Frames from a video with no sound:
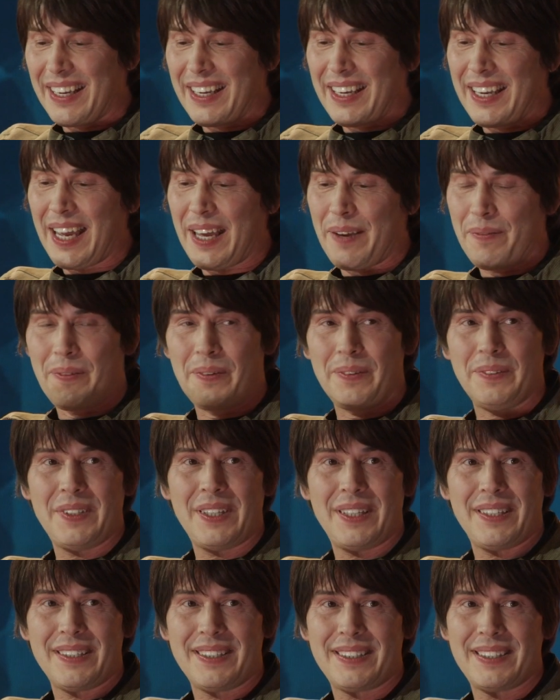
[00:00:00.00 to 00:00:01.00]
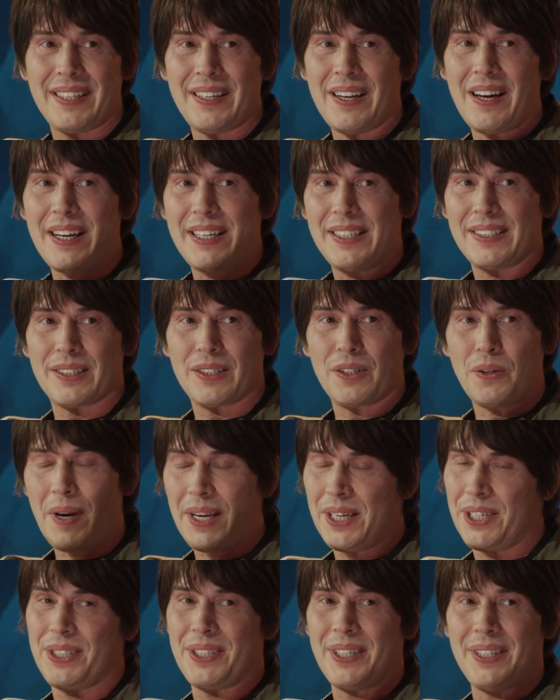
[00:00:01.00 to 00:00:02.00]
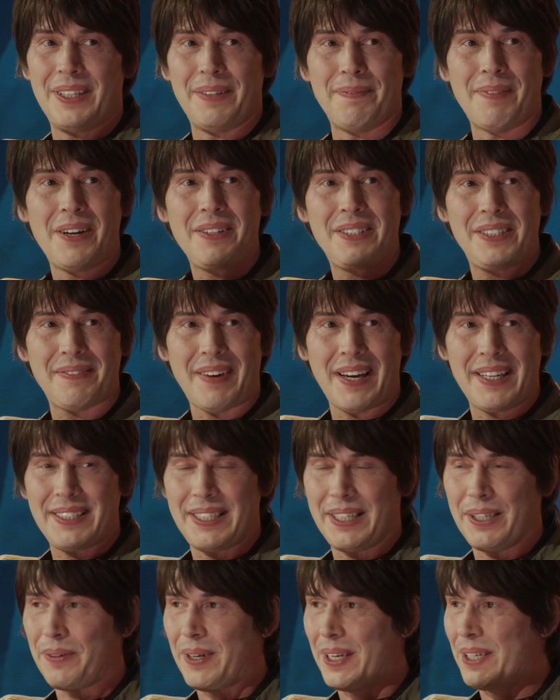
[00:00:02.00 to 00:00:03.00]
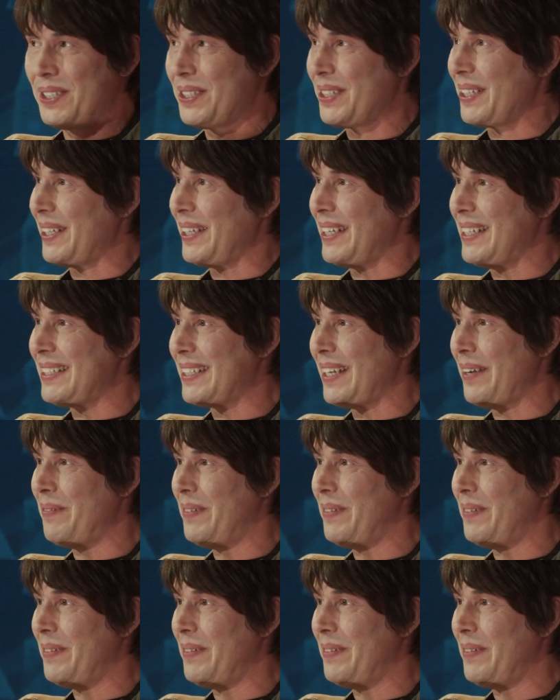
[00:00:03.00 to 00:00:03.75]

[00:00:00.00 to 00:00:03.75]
Kip, tonight's question, the motivating question, is